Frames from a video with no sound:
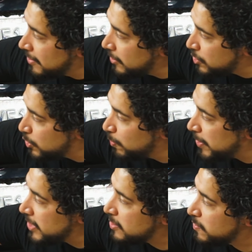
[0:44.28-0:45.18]
There's two
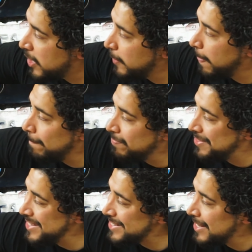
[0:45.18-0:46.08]
pieces, right?
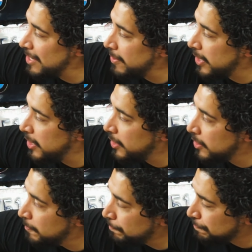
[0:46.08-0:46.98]
This side right
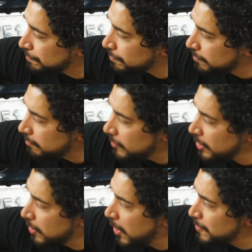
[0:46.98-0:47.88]
here,
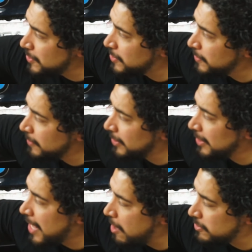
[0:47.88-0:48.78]
closest to
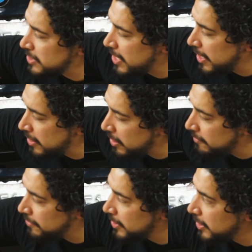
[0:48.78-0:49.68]
the outside
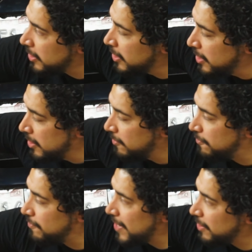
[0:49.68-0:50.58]
of the
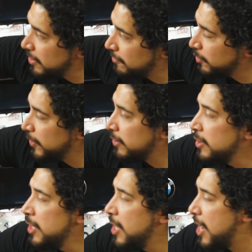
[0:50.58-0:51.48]
fender, if you
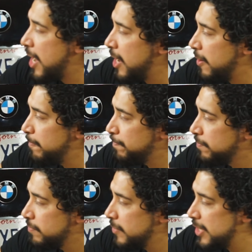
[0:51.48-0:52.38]
will.
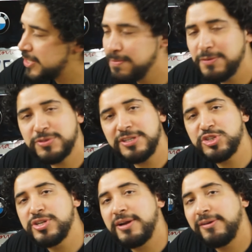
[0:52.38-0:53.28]
It's mostly
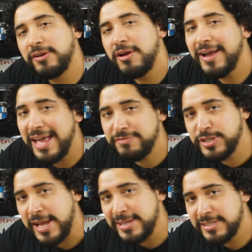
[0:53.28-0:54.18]
generic on all F
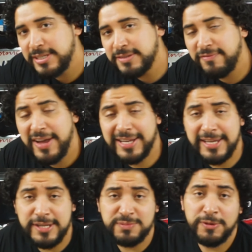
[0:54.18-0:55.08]
chassis. In fact,
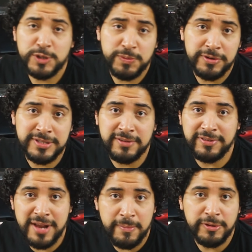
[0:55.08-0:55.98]
Kies Motorsports did a
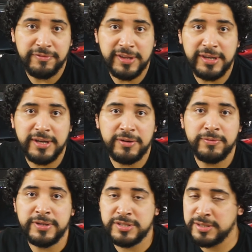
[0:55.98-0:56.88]
phenomenal video,
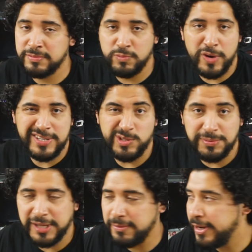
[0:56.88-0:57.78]
which, why
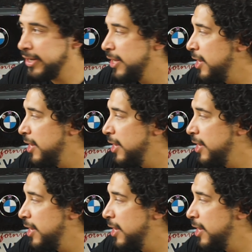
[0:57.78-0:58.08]
duplicate, right?